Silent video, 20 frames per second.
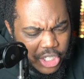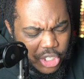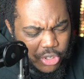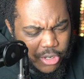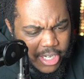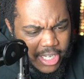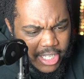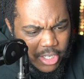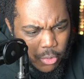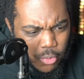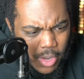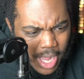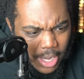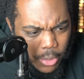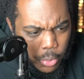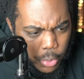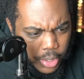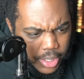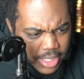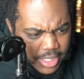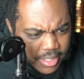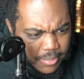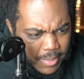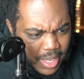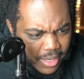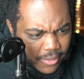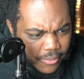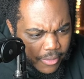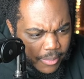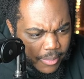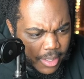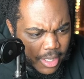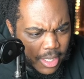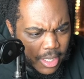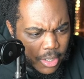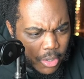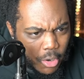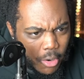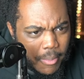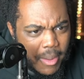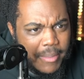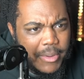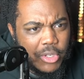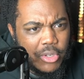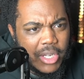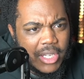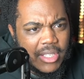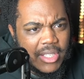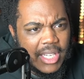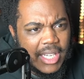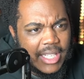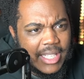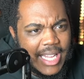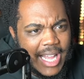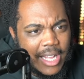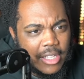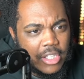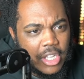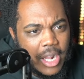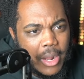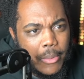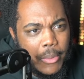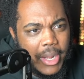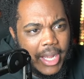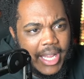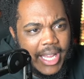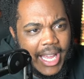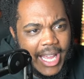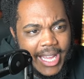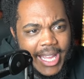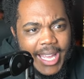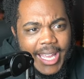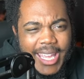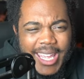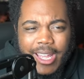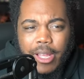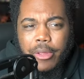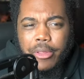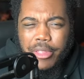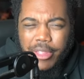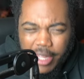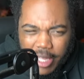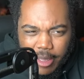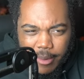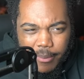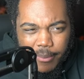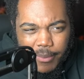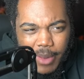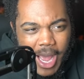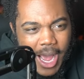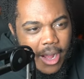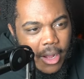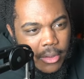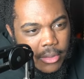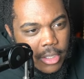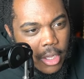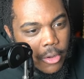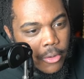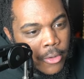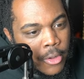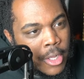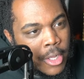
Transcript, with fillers: trying to get the rock organism out of him, or maybe he's trying to sink it down to that way it could kill them? I don't know.